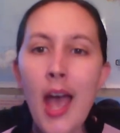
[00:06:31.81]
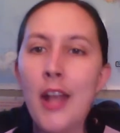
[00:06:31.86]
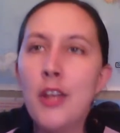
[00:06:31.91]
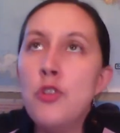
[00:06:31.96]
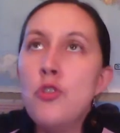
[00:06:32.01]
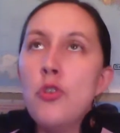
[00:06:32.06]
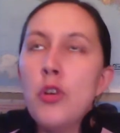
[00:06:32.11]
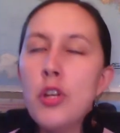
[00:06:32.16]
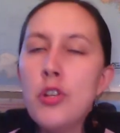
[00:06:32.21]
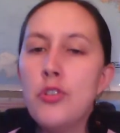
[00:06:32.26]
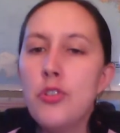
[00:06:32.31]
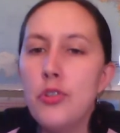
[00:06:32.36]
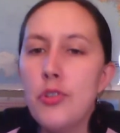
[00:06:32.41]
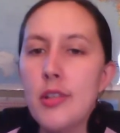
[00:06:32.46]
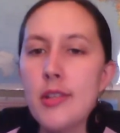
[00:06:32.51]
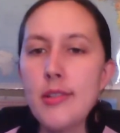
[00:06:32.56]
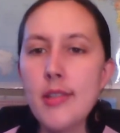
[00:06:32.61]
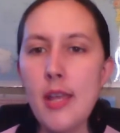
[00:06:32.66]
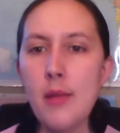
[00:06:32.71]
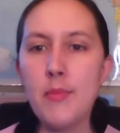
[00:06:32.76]
And you can
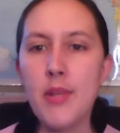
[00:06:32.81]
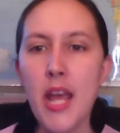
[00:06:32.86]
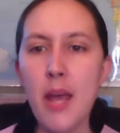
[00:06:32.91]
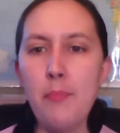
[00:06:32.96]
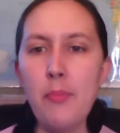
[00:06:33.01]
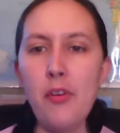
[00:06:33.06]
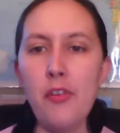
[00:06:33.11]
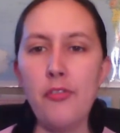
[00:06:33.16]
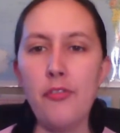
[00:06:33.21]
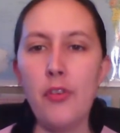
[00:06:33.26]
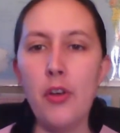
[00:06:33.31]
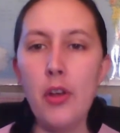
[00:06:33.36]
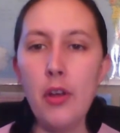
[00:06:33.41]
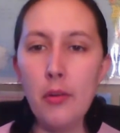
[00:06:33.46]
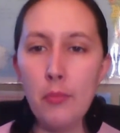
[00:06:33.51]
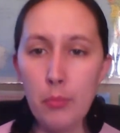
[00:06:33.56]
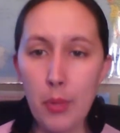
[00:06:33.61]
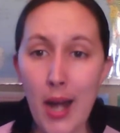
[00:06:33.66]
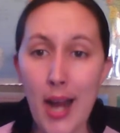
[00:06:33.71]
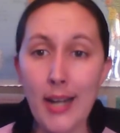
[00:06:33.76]
do the same type of
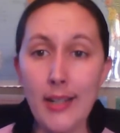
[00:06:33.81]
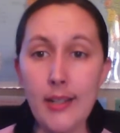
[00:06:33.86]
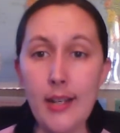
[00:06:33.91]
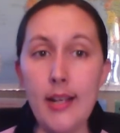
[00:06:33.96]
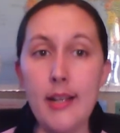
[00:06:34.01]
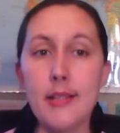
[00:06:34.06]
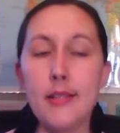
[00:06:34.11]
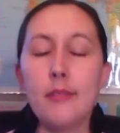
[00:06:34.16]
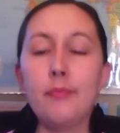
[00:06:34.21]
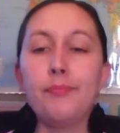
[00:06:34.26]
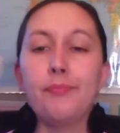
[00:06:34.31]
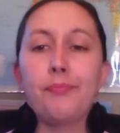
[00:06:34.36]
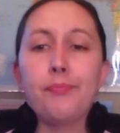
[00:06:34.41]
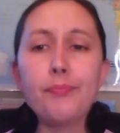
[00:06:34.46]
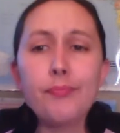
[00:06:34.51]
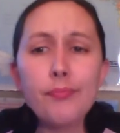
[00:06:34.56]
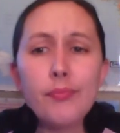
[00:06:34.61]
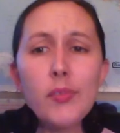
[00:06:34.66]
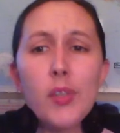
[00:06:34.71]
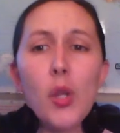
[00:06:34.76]
practice
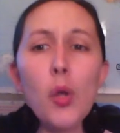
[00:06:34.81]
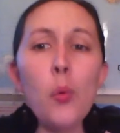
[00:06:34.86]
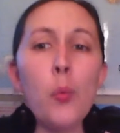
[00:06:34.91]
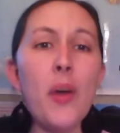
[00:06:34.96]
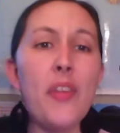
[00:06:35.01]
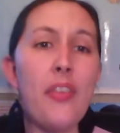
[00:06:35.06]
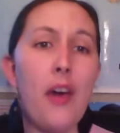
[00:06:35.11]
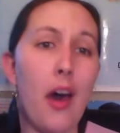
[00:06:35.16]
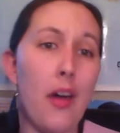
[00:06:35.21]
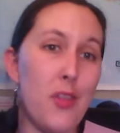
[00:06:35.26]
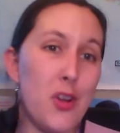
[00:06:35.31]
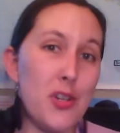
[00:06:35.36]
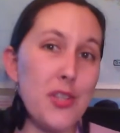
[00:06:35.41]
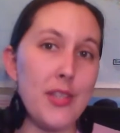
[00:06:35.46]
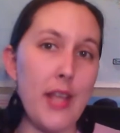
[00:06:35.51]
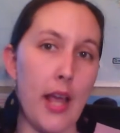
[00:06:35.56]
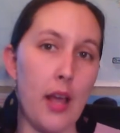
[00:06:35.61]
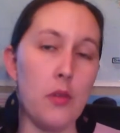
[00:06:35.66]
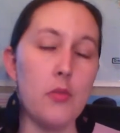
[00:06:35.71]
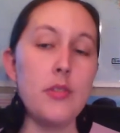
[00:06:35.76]
with other
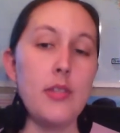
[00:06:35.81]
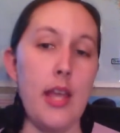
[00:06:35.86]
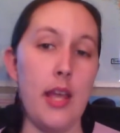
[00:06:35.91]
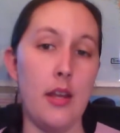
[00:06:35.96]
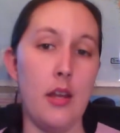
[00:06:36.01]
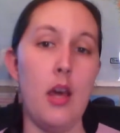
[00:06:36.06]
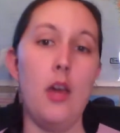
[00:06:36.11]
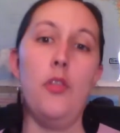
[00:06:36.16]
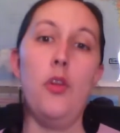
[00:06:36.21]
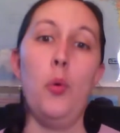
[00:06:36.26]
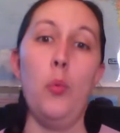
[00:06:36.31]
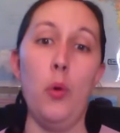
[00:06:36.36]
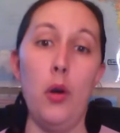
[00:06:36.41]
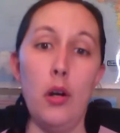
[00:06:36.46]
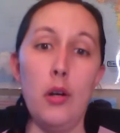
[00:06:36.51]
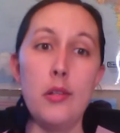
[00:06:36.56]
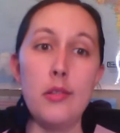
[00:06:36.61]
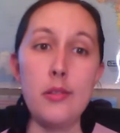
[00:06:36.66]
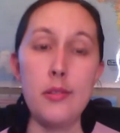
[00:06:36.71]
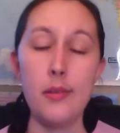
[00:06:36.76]
sounds and other
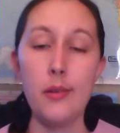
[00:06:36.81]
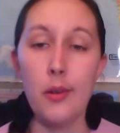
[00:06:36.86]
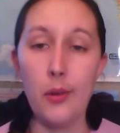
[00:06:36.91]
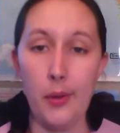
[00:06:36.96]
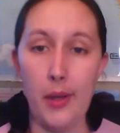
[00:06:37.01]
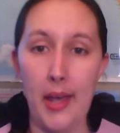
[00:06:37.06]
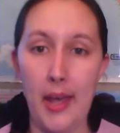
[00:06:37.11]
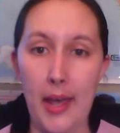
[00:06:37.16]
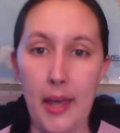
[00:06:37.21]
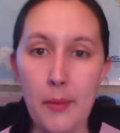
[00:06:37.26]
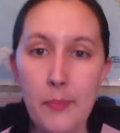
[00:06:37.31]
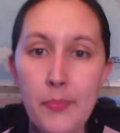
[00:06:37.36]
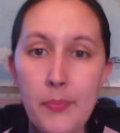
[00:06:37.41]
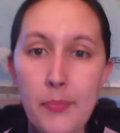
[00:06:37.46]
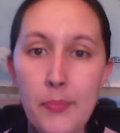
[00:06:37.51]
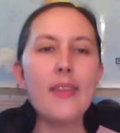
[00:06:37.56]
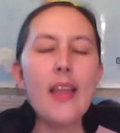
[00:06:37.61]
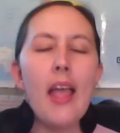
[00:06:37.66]
words. Okay.